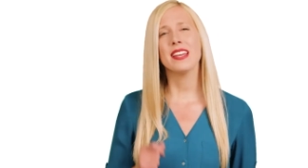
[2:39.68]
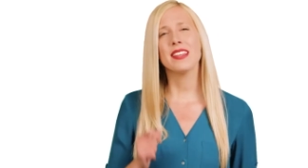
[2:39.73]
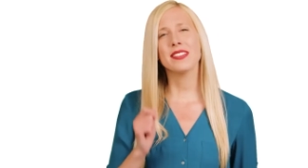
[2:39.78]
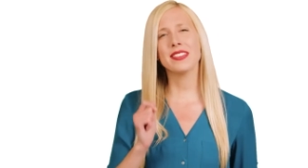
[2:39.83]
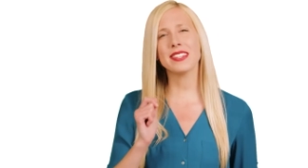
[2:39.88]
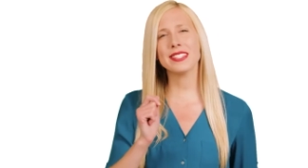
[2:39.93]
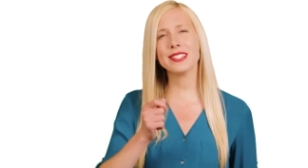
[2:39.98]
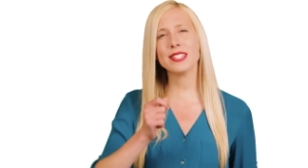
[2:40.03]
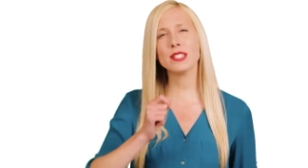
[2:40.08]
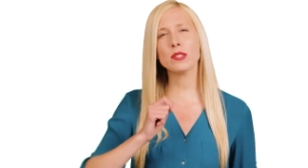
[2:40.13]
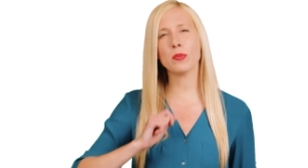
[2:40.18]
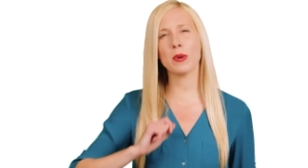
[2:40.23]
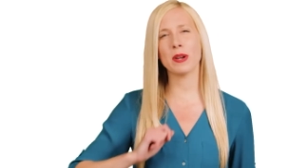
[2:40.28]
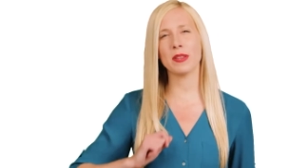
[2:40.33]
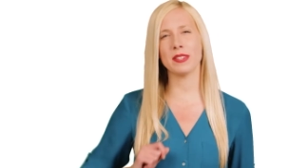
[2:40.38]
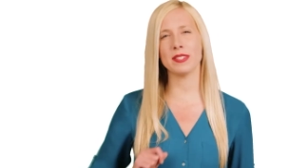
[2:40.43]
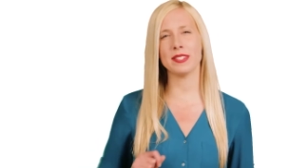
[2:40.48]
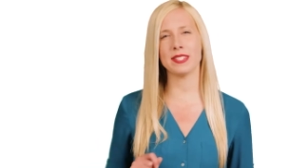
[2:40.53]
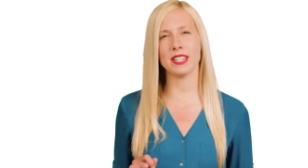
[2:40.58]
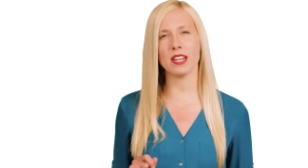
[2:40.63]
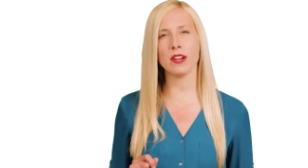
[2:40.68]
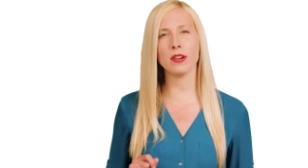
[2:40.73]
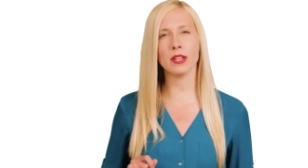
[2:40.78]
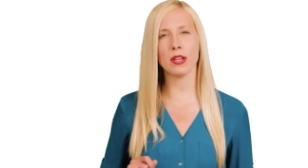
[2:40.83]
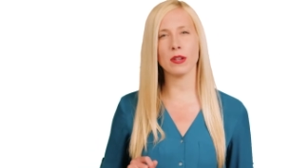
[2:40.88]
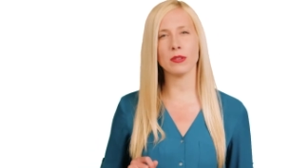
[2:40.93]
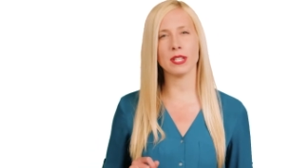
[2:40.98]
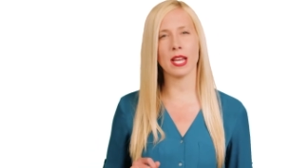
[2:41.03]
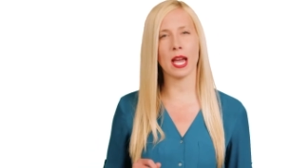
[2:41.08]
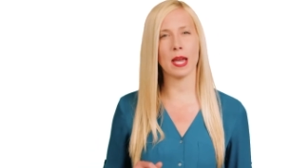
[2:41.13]
This is where the
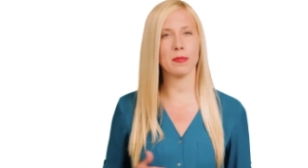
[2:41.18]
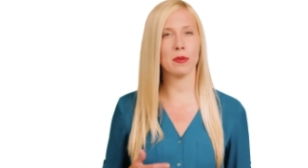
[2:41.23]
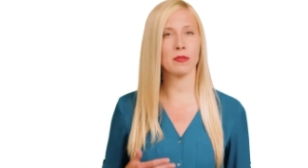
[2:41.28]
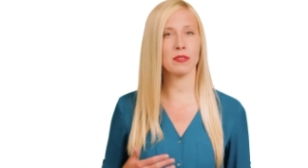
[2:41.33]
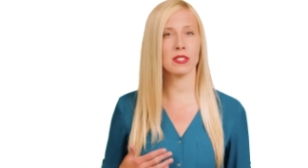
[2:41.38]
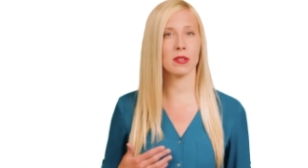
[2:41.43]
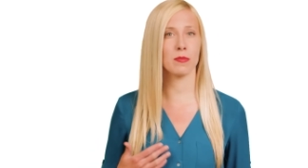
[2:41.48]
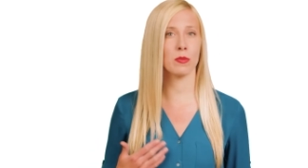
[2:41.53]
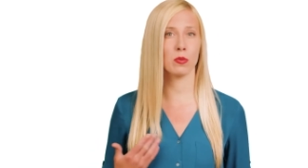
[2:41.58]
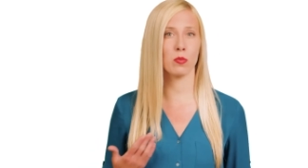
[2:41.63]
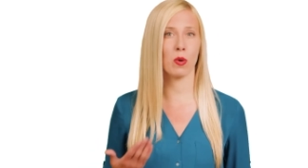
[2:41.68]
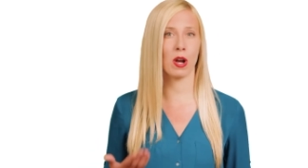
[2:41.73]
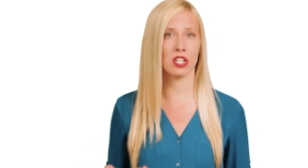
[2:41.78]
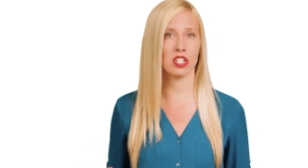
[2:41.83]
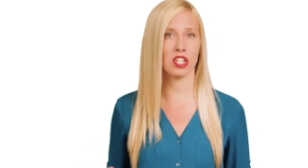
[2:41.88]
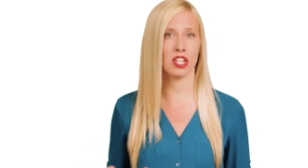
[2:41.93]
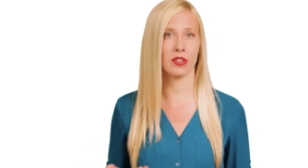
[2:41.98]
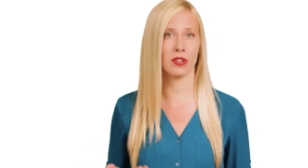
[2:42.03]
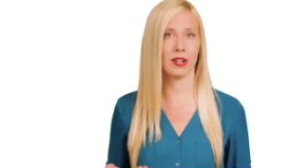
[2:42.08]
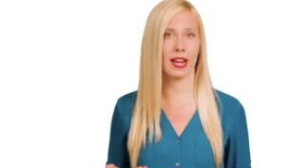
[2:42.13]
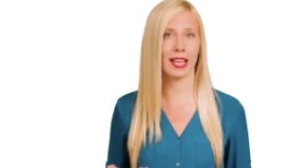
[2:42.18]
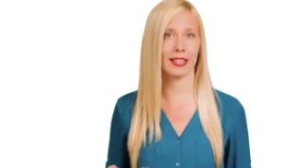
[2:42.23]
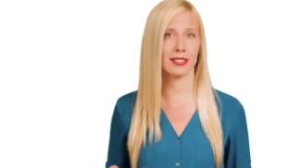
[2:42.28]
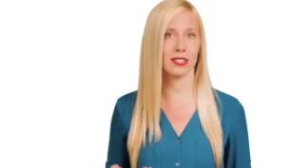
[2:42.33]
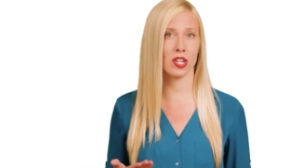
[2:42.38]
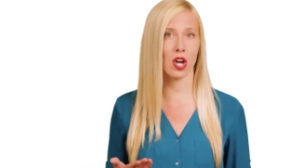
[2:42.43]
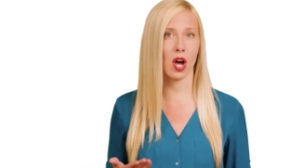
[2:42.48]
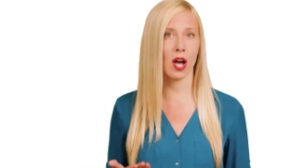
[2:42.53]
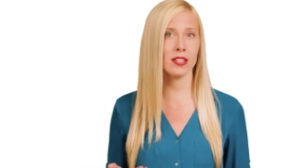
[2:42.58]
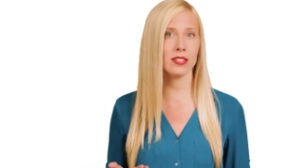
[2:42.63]
stereotype of someone washing their hands
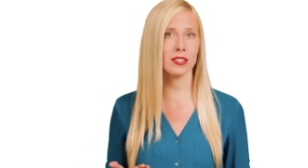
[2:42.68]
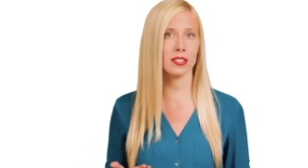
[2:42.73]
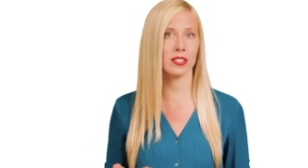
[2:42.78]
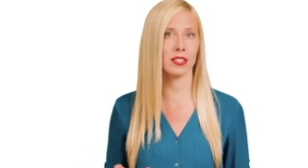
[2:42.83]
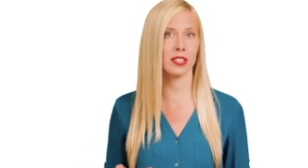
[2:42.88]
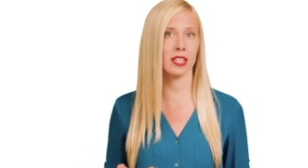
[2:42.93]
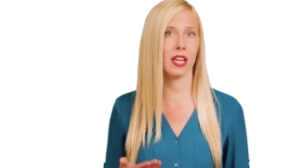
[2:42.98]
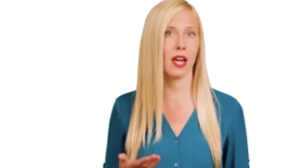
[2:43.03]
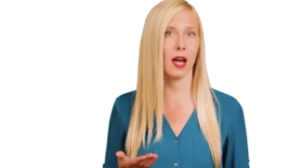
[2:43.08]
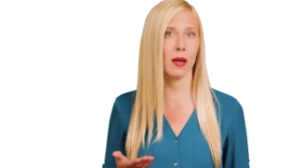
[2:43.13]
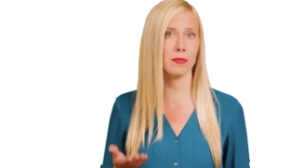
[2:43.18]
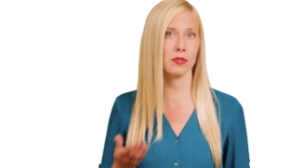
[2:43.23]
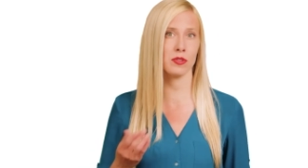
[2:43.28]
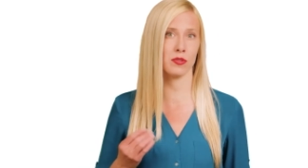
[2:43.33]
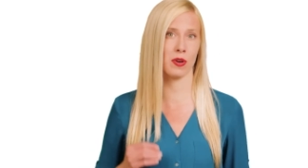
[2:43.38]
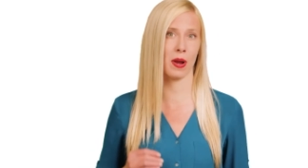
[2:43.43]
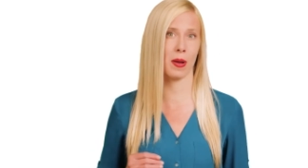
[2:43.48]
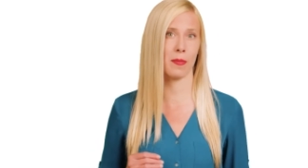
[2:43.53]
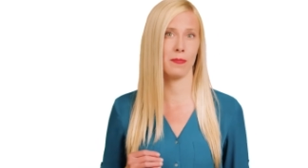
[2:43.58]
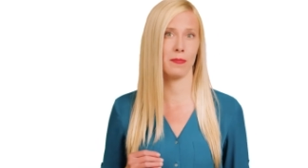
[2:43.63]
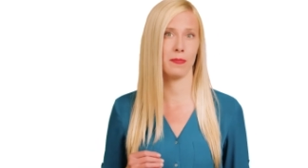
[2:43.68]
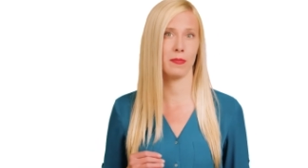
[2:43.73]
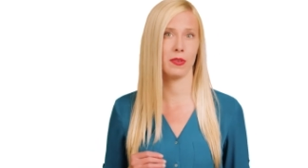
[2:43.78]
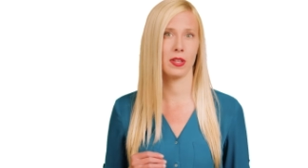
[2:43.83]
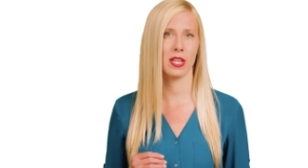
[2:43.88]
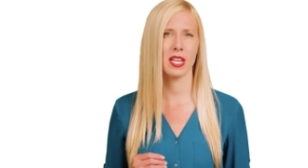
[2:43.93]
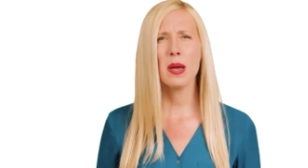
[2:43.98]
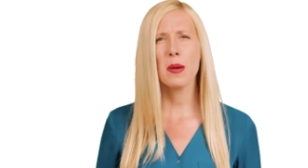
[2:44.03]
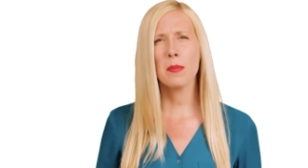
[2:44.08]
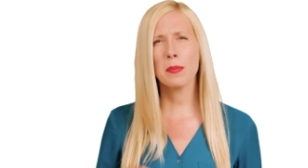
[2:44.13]
constantly comes from.
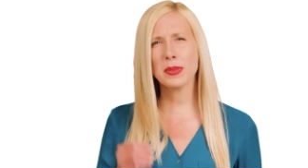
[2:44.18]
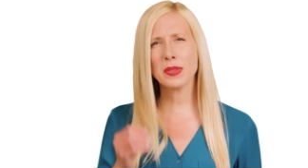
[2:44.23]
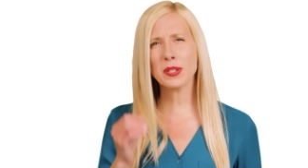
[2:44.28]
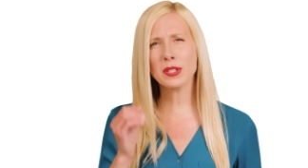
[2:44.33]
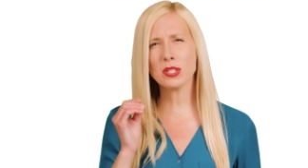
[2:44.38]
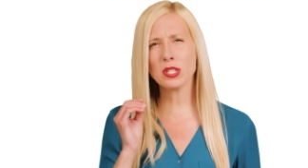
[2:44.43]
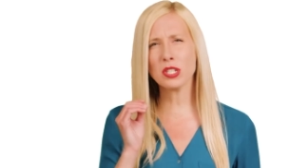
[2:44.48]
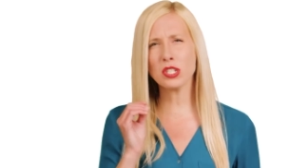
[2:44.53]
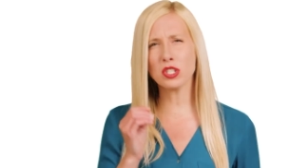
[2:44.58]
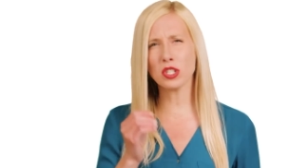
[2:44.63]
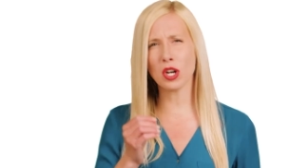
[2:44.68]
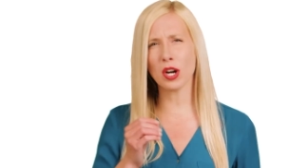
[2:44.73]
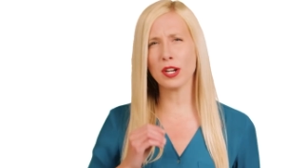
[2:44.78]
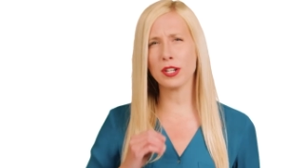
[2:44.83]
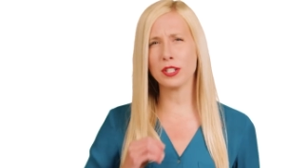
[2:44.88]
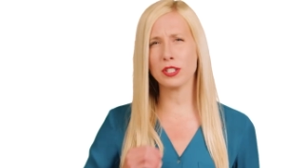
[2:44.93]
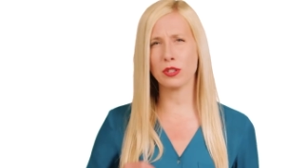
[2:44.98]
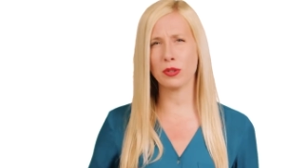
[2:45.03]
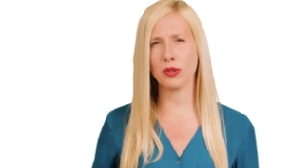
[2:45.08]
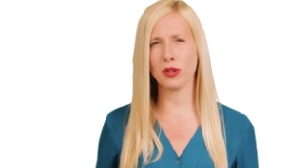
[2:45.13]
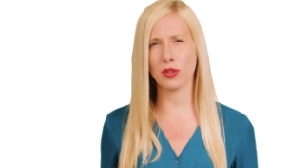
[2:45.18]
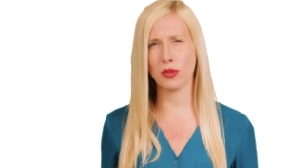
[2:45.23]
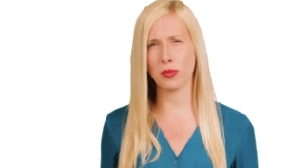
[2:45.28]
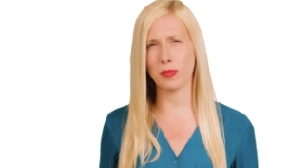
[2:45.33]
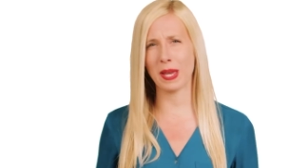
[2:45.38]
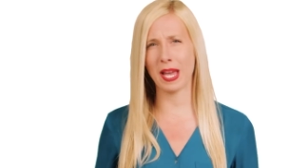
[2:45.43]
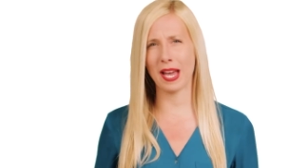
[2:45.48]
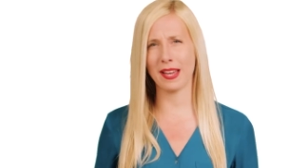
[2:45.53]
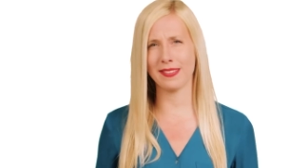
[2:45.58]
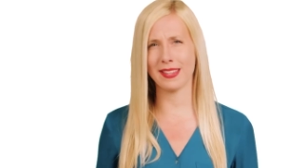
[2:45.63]
But there's a dark truth
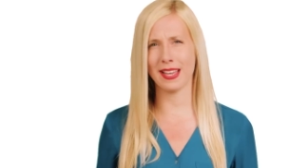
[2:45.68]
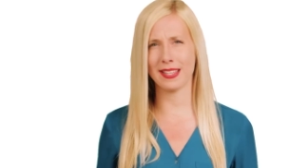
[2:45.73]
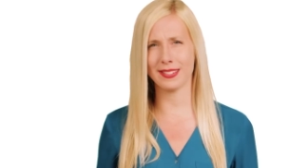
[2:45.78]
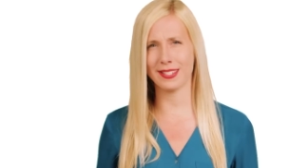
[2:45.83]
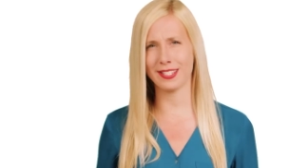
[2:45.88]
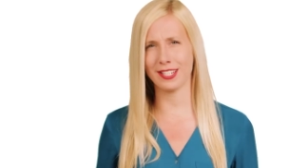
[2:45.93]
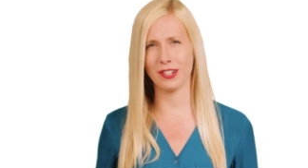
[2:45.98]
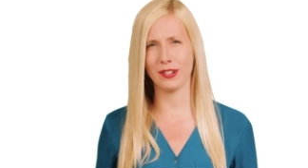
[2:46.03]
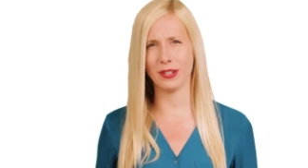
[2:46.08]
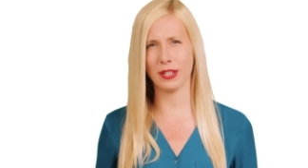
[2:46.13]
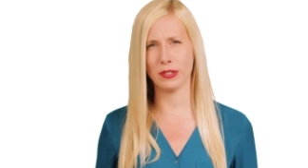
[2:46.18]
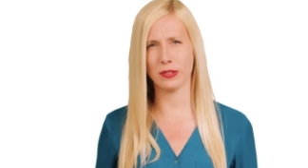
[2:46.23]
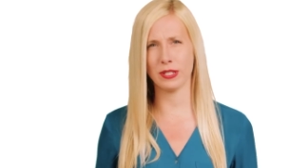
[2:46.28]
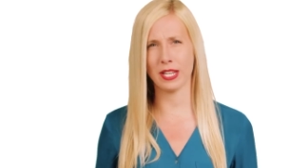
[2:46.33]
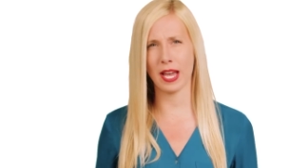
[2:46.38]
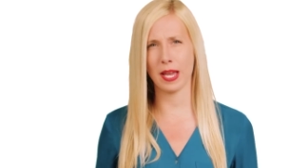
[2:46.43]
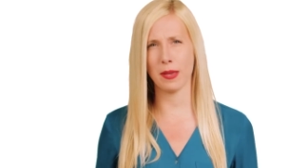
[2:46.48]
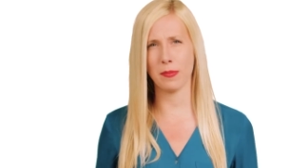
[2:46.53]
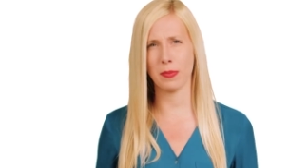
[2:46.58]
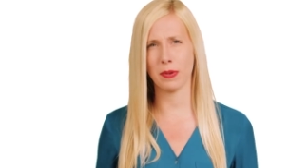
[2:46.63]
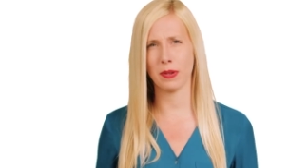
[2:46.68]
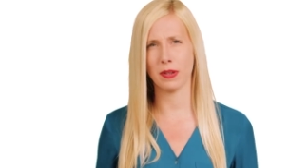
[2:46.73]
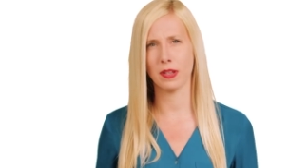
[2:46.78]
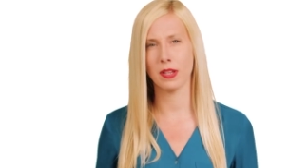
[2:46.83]
behind that stereotype.